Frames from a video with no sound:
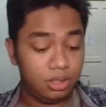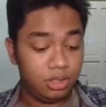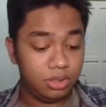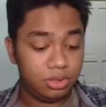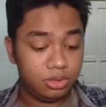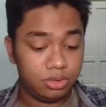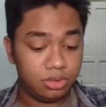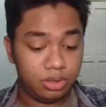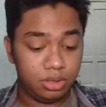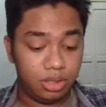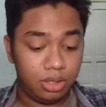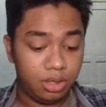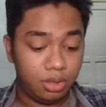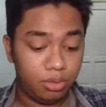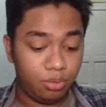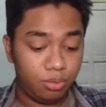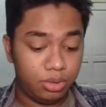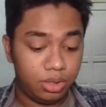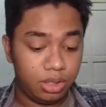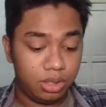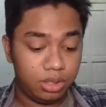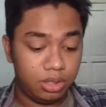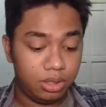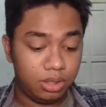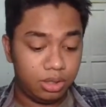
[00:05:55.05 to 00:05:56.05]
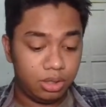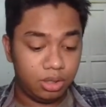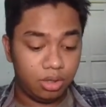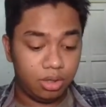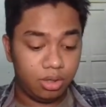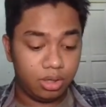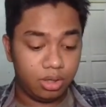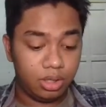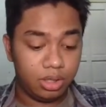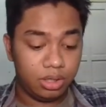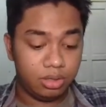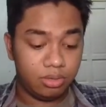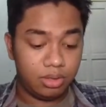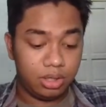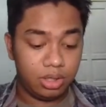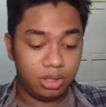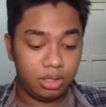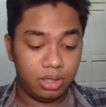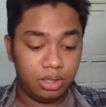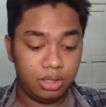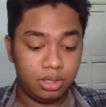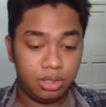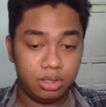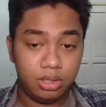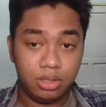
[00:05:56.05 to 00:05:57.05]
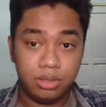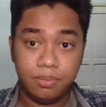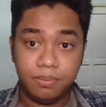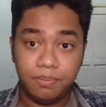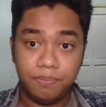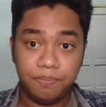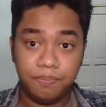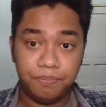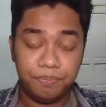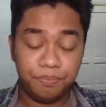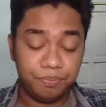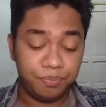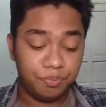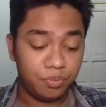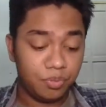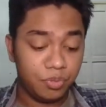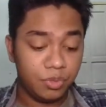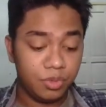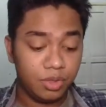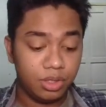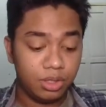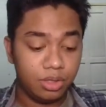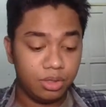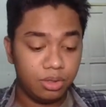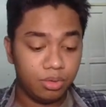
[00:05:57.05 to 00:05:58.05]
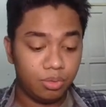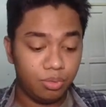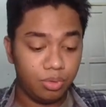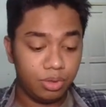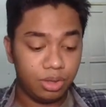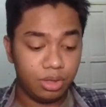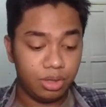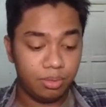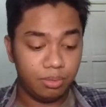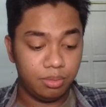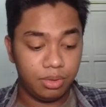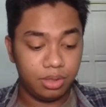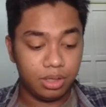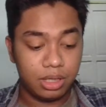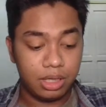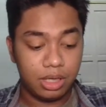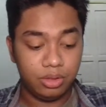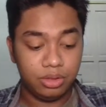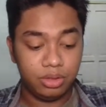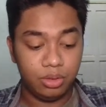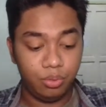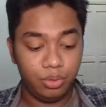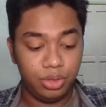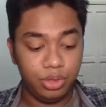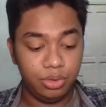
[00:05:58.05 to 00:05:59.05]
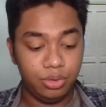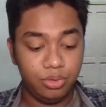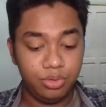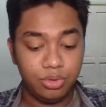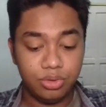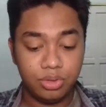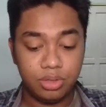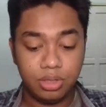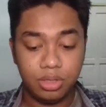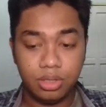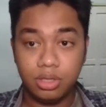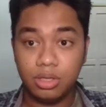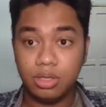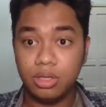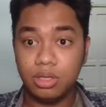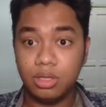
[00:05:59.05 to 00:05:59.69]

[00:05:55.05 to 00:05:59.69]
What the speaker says: So now we're gonna log in right here with the account that we used,